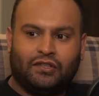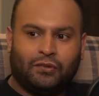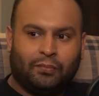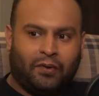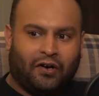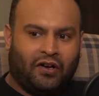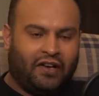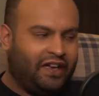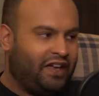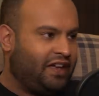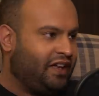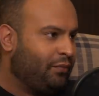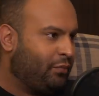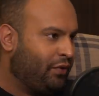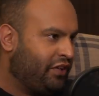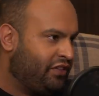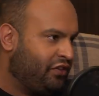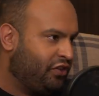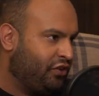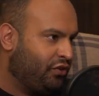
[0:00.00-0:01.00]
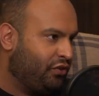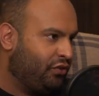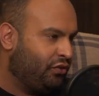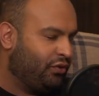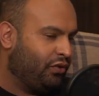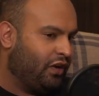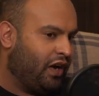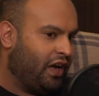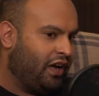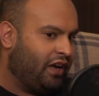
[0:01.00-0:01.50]
Dubai with
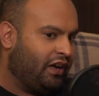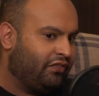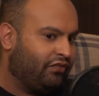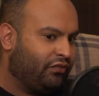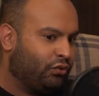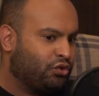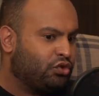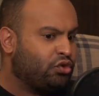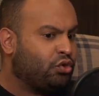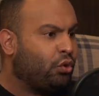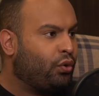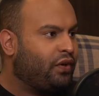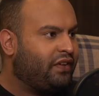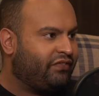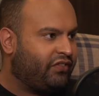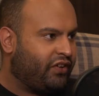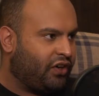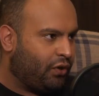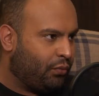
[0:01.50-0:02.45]
you for TOIFA